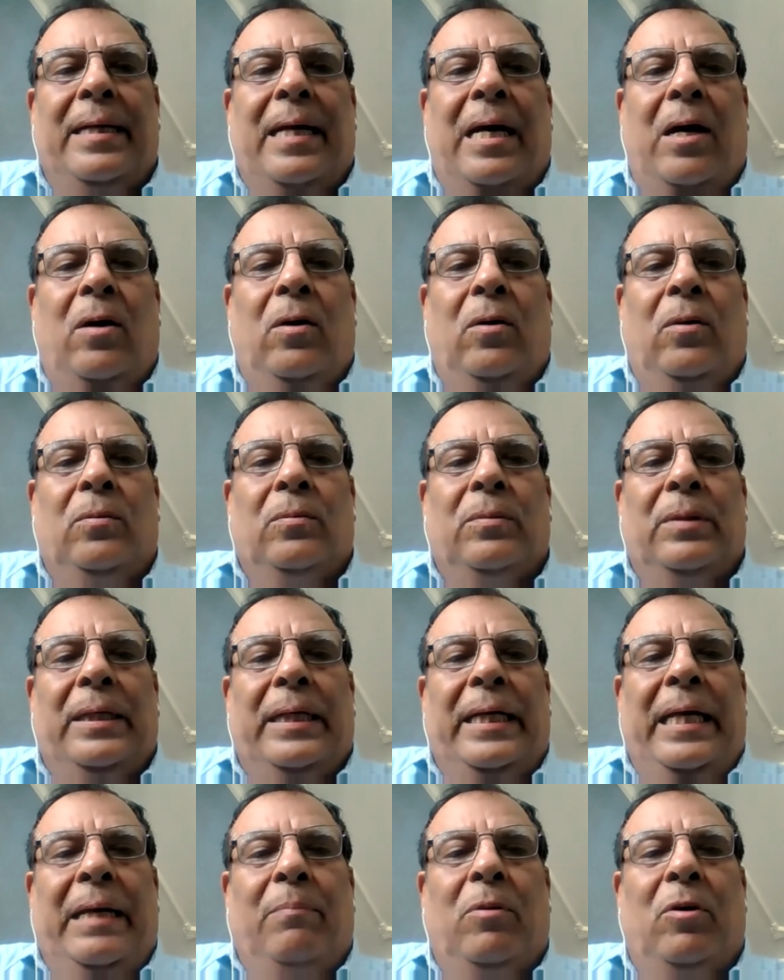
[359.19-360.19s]
now
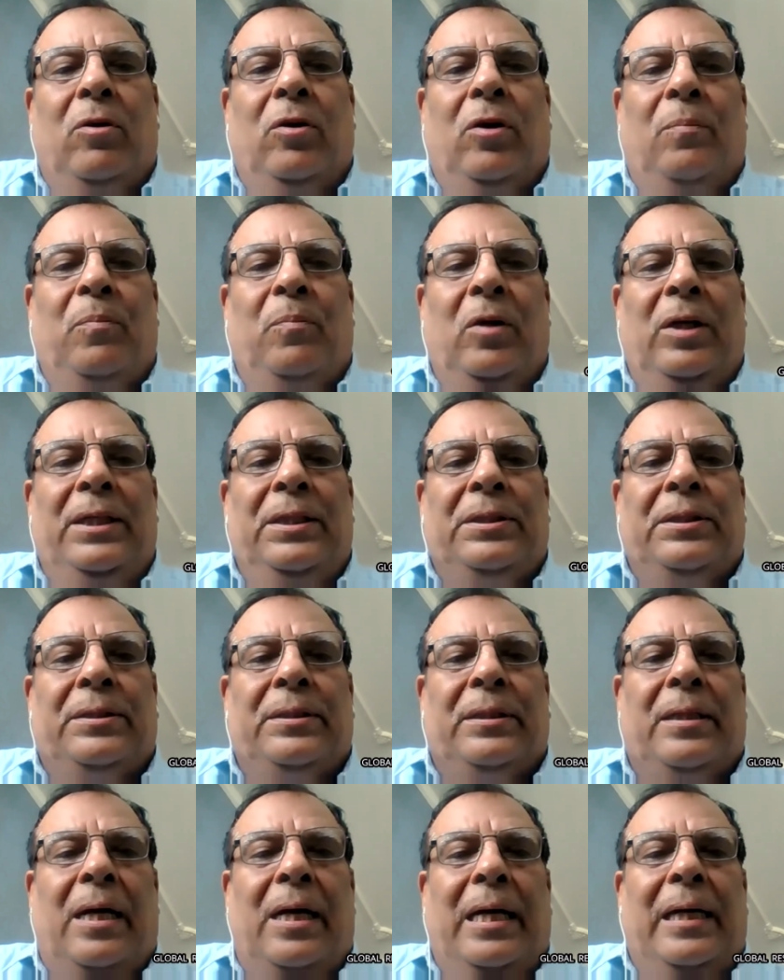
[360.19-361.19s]
a monopolist
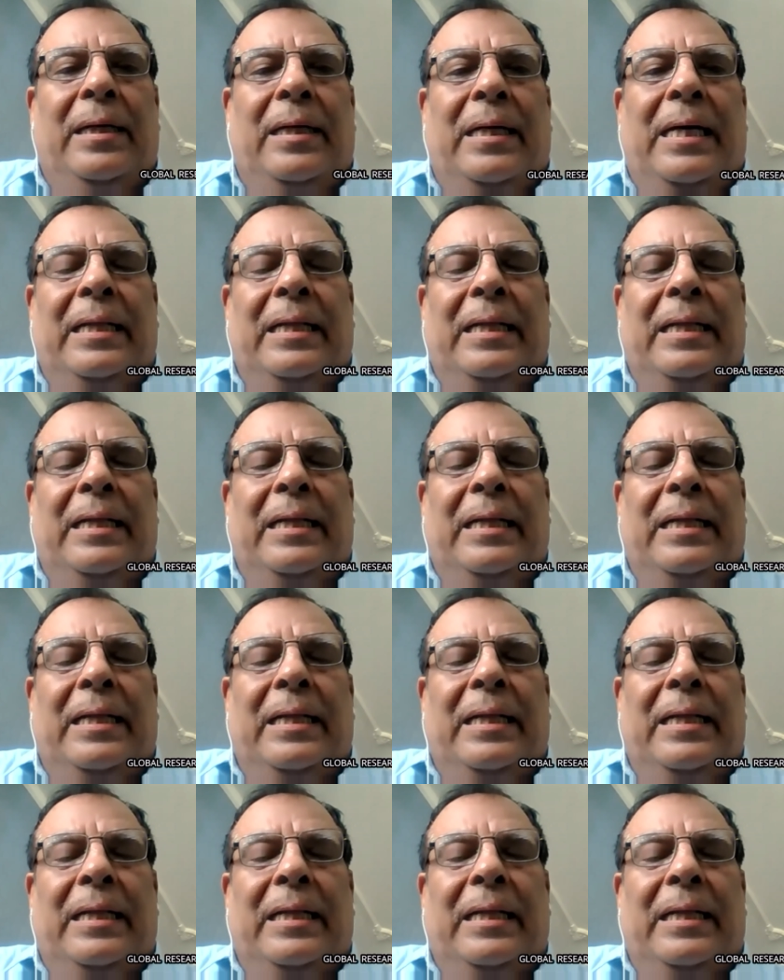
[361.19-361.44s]
called